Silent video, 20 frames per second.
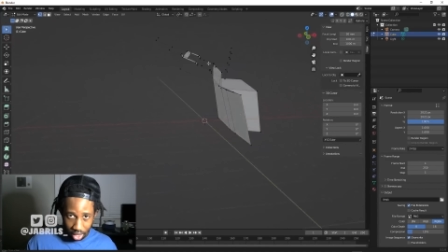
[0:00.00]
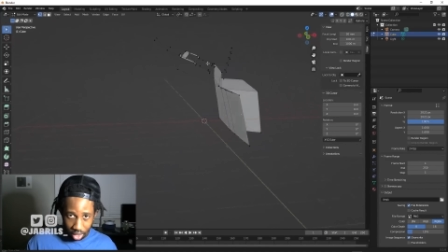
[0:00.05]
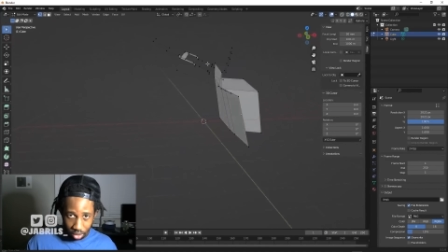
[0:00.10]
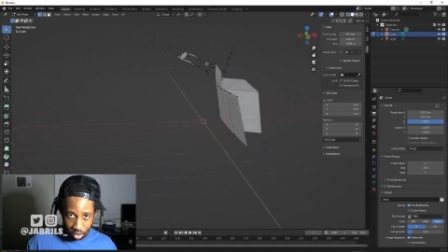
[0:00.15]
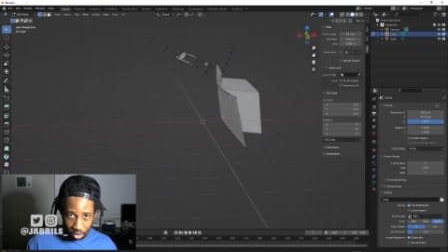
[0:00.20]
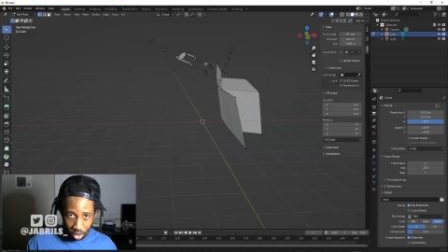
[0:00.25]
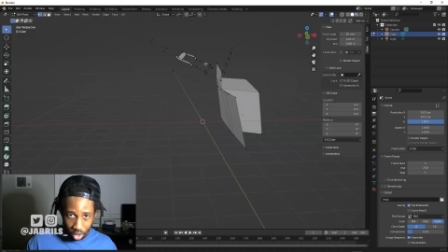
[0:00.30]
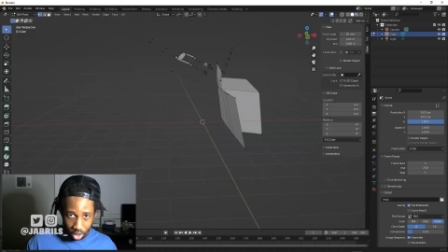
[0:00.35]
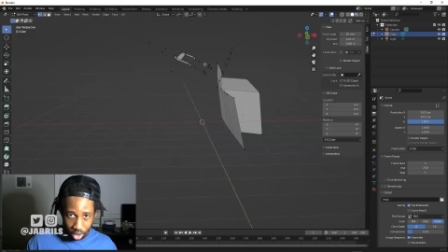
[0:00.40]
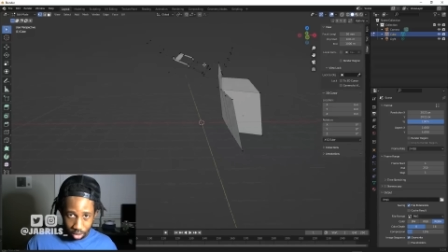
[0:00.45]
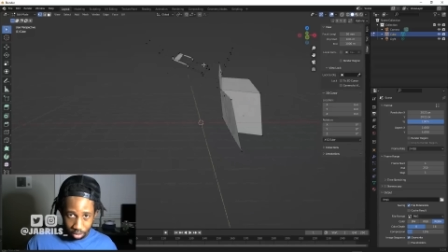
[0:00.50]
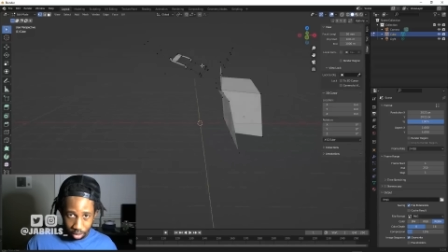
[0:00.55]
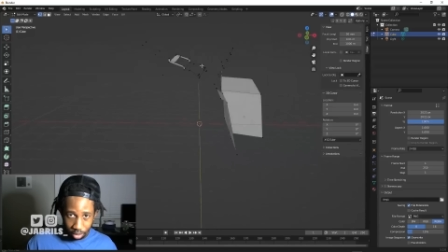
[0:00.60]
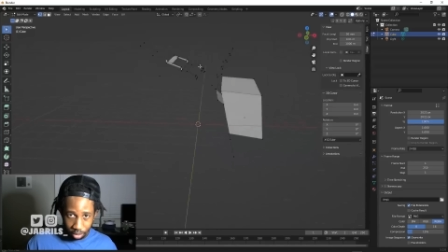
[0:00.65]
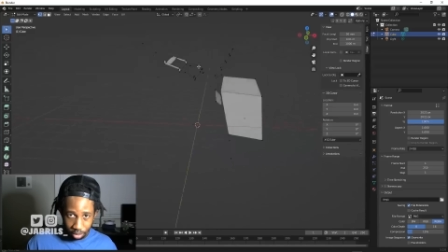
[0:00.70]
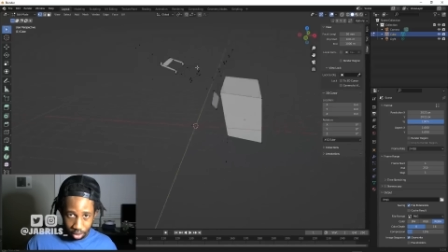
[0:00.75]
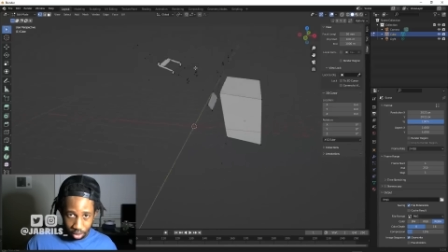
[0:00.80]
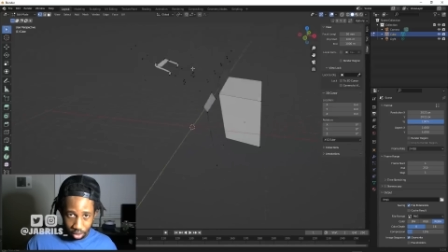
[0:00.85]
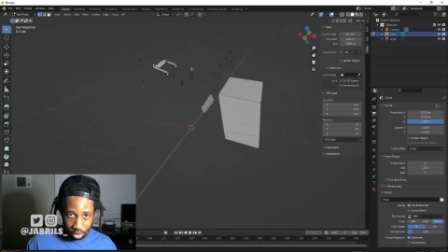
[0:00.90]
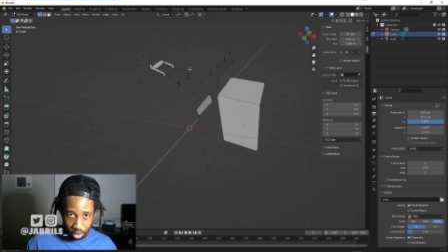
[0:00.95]
a
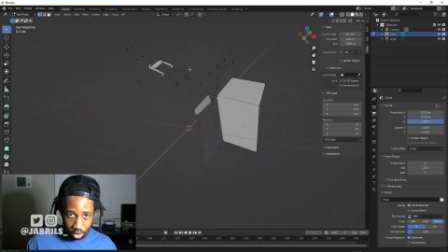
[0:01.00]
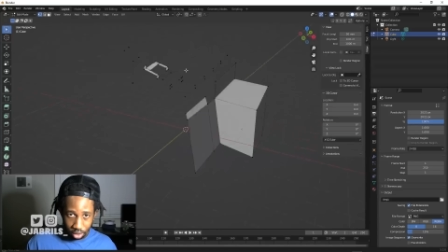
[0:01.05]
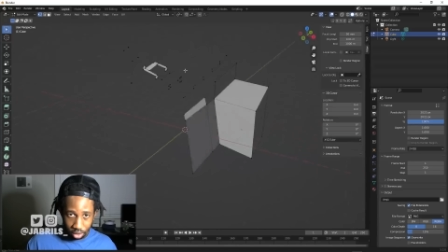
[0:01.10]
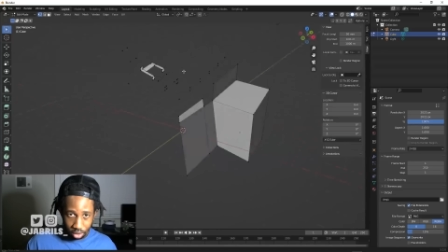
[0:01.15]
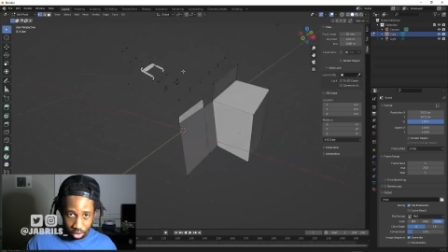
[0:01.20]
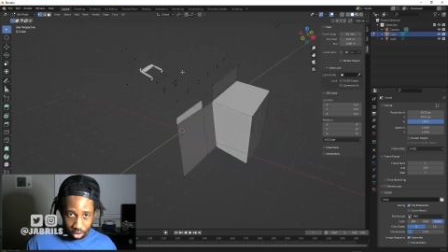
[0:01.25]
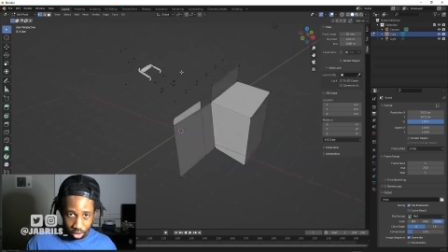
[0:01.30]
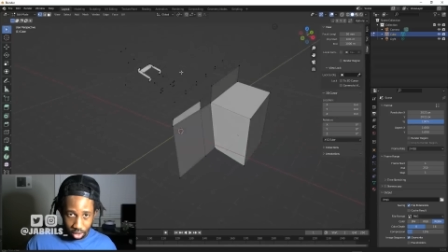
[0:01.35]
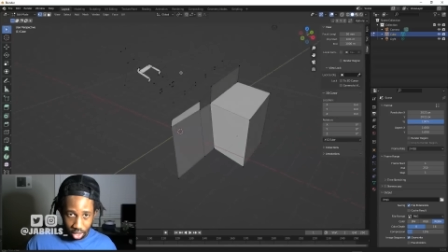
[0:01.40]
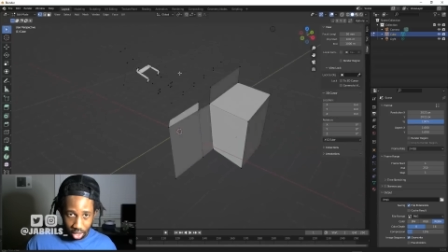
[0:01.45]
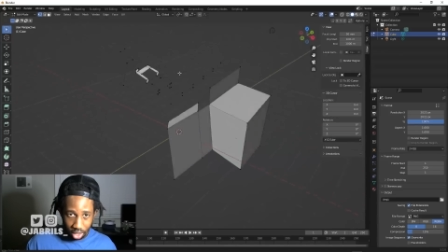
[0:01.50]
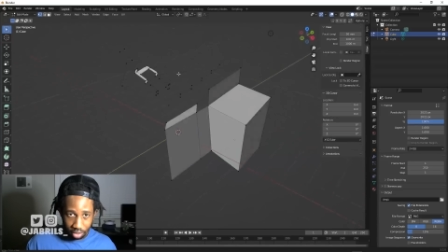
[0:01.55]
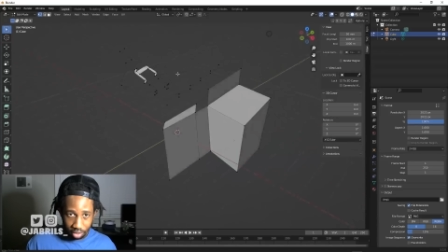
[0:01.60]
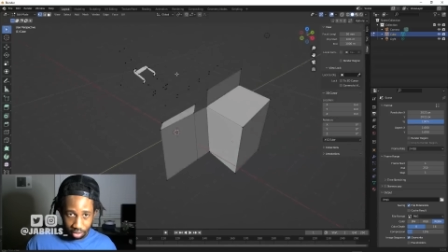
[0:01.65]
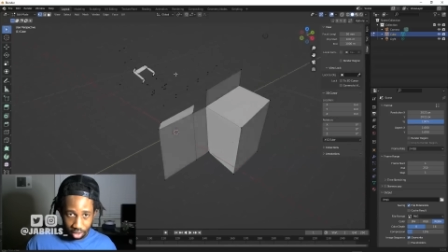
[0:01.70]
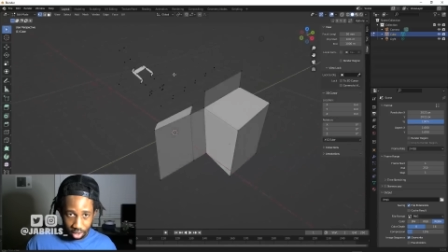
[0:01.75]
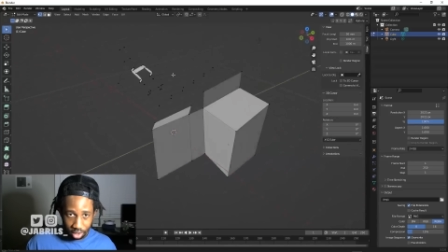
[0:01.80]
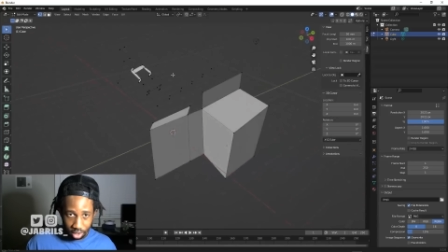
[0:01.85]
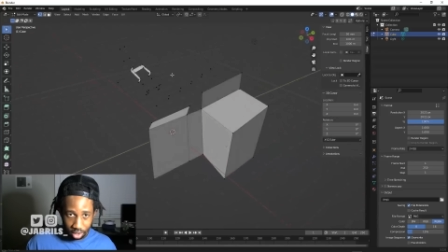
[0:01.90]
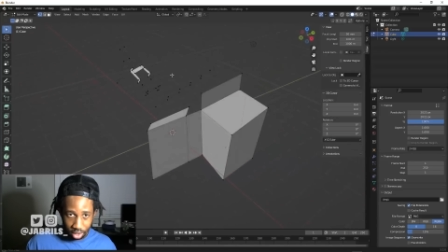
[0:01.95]
walkable building, not
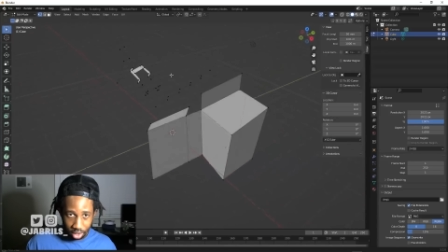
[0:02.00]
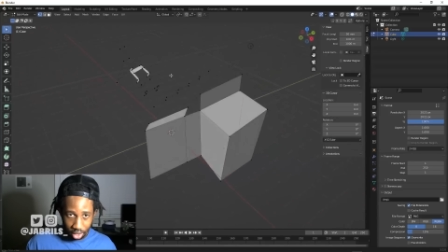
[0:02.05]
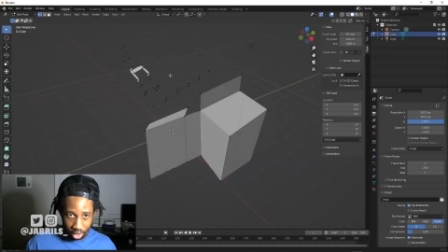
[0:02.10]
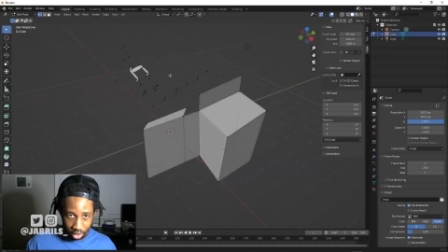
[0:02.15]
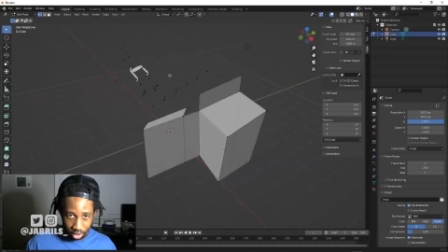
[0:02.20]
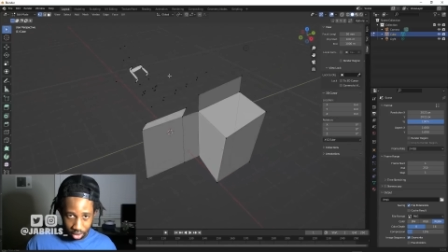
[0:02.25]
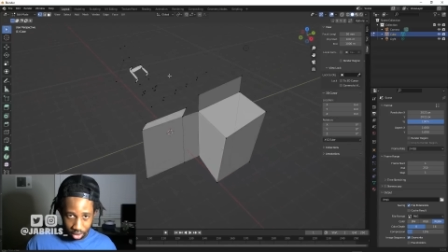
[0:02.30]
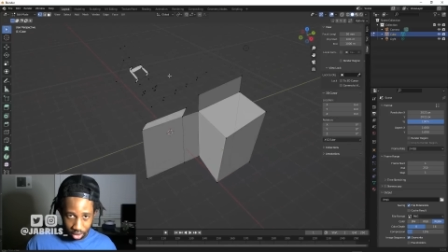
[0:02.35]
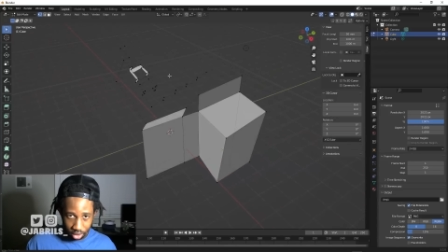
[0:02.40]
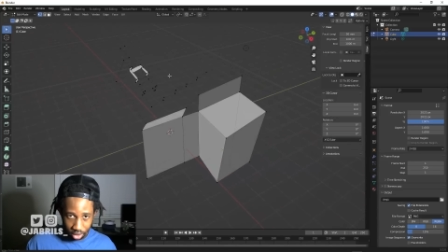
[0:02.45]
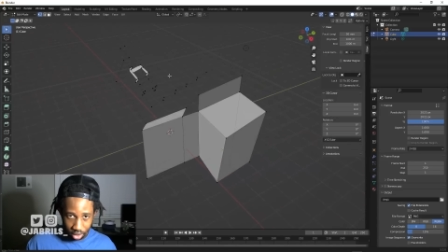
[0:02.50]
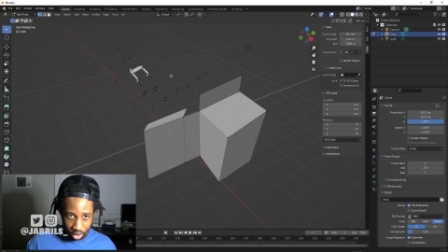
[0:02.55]
even the slightest.